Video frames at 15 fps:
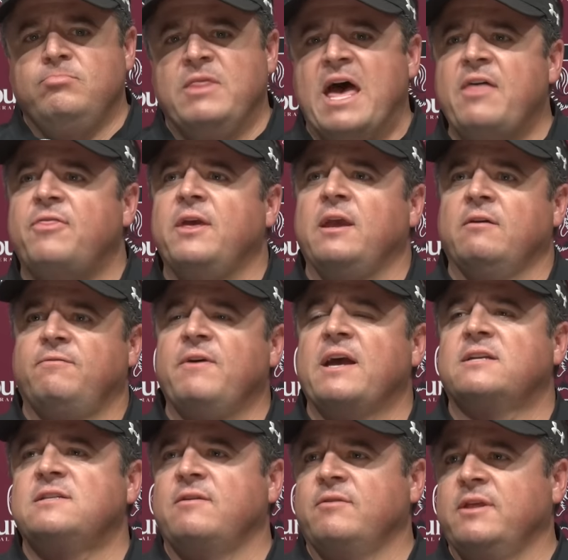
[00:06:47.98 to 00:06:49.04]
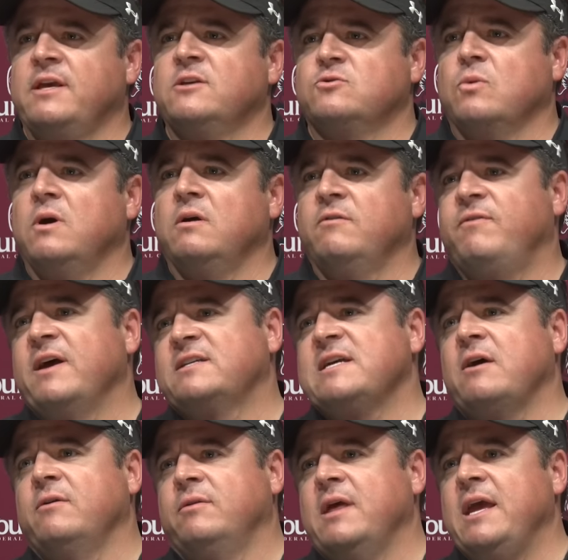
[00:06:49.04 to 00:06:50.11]
affects everything as well. It affects
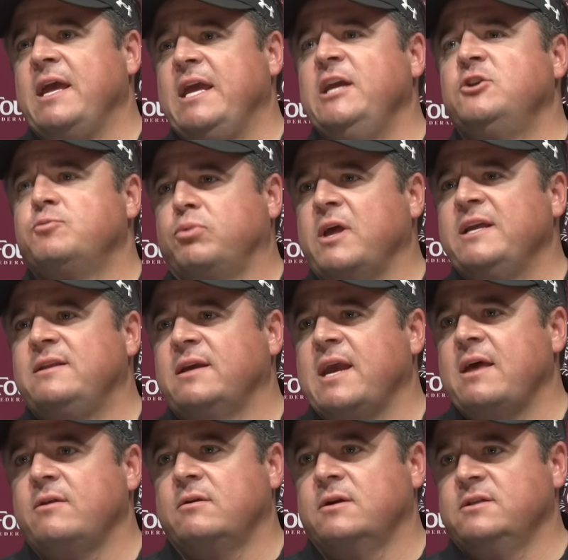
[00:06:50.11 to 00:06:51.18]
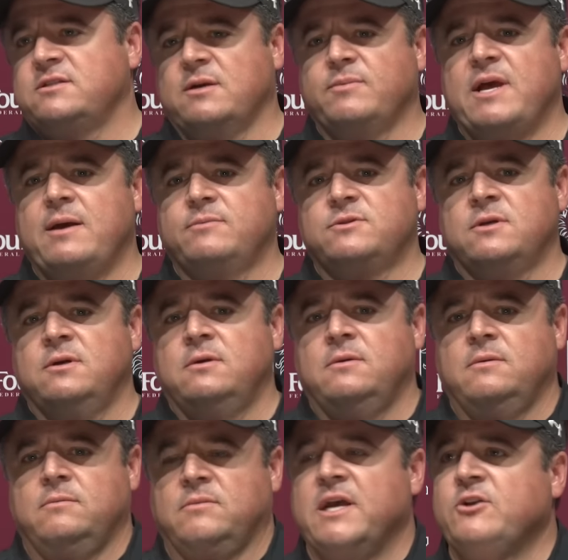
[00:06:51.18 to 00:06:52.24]
how they each play together. And sometimes,
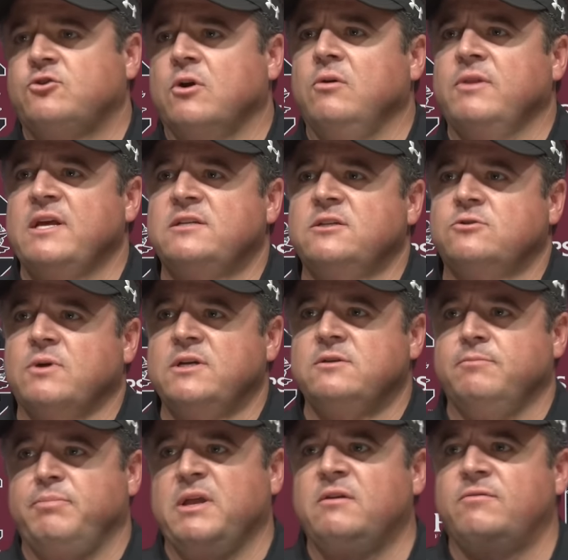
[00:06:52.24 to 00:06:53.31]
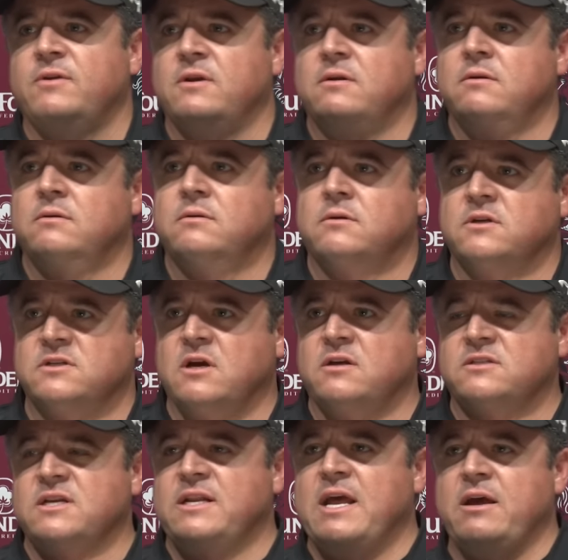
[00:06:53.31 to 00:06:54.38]
like, Tro in that situation benefited because all
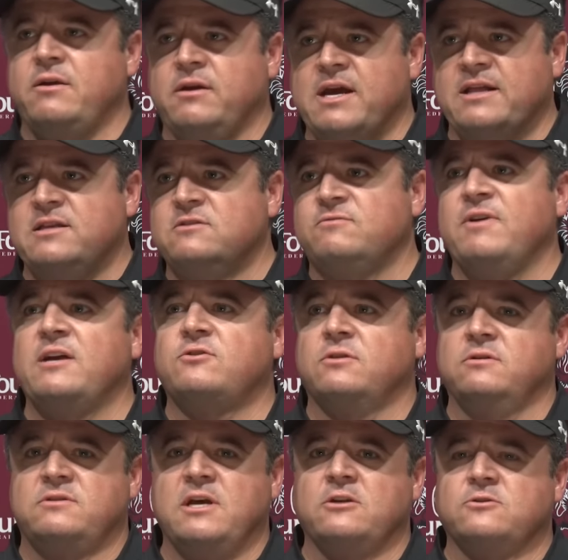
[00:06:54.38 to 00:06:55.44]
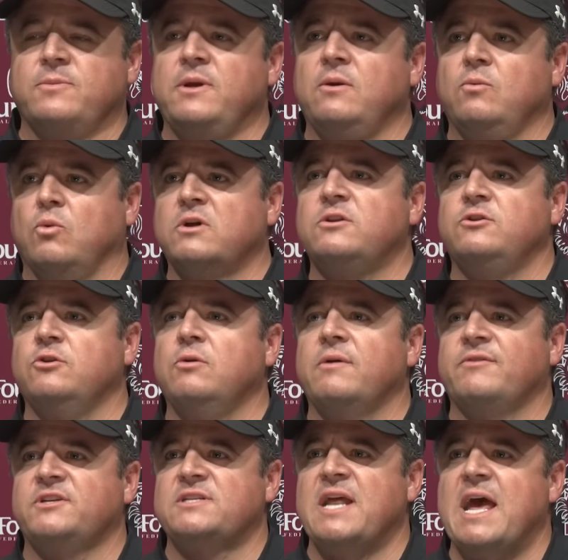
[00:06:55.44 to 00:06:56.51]
of a sudden now you got this veteran that tells me what to do
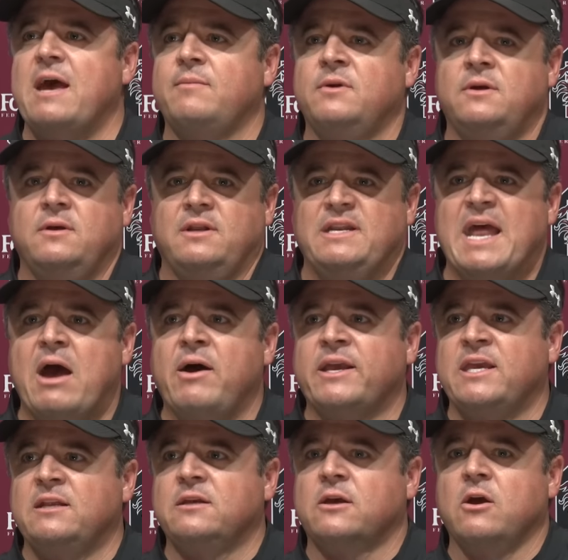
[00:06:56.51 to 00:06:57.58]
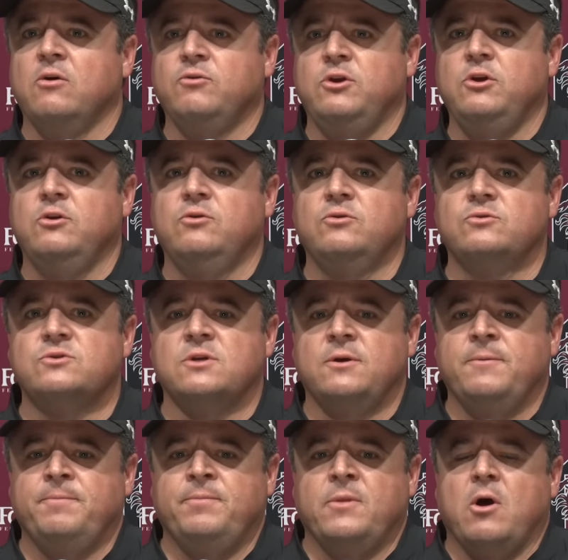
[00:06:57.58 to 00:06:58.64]
every snap. Now I get to go use
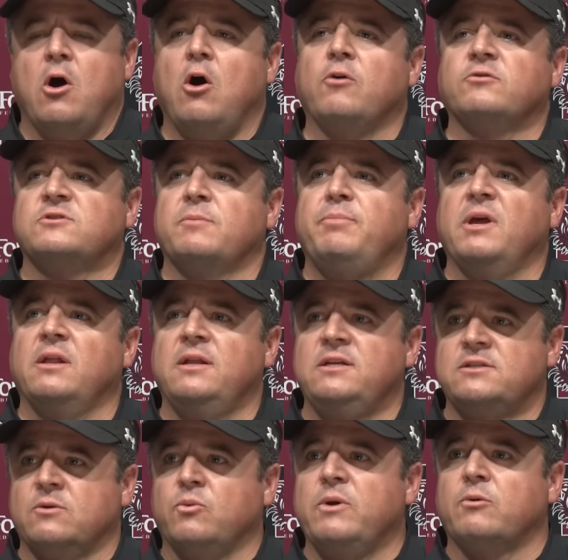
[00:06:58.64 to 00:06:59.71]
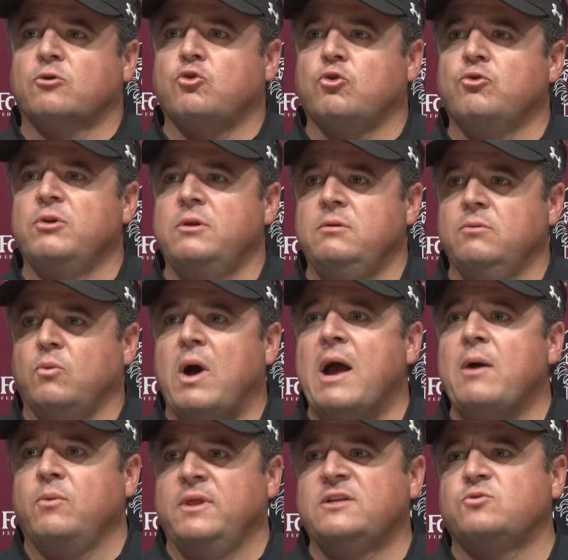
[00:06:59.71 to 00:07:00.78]
all those abilities that we recruited.
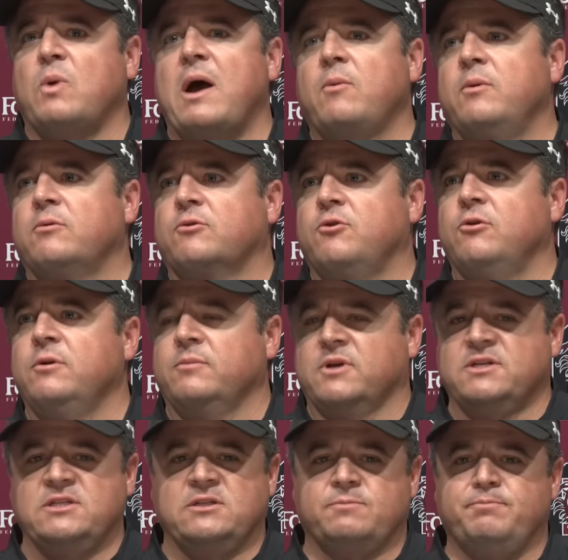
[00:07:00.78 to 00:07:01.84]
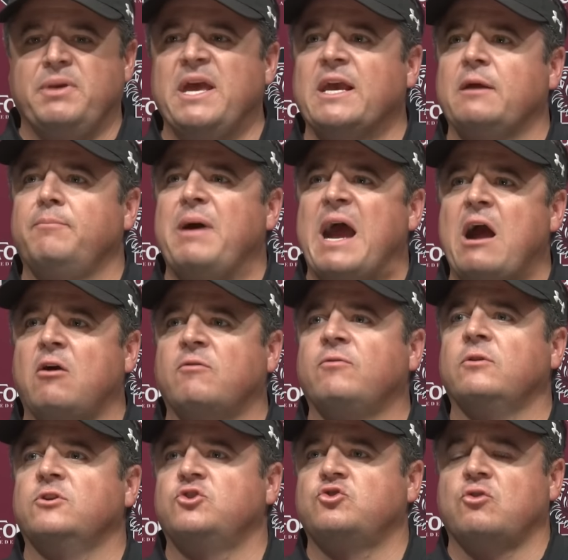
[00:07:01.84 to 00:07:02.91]
That's why we recruit him, because he's big and
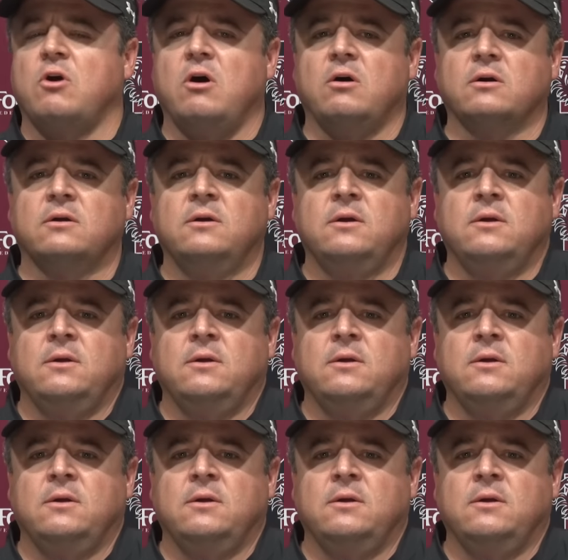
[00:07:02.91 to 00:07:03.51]
powerful and strong.